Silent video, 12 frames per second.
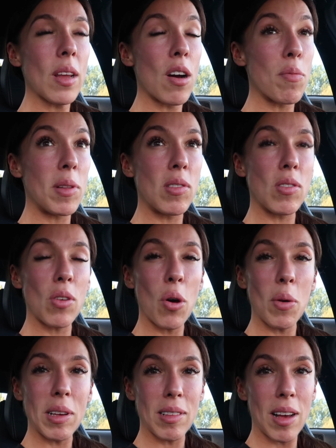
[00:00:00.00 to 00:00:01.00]
I've been
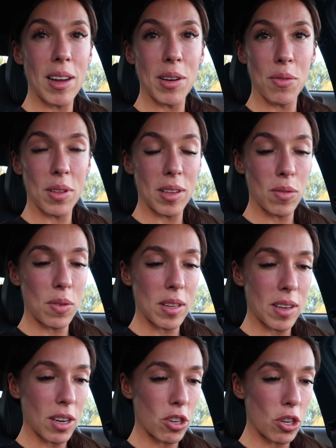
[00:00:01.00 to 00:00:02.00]
so excited for this
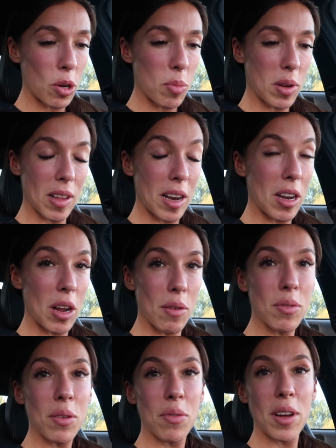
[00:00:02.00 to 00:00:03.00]
FITEC show because I
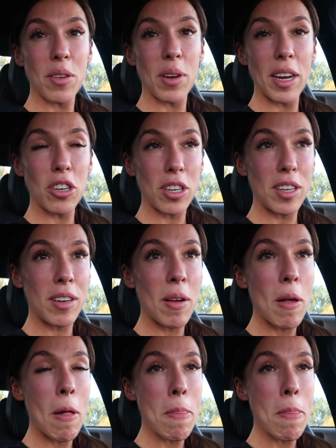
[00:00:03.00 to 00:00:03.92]
love the Federation.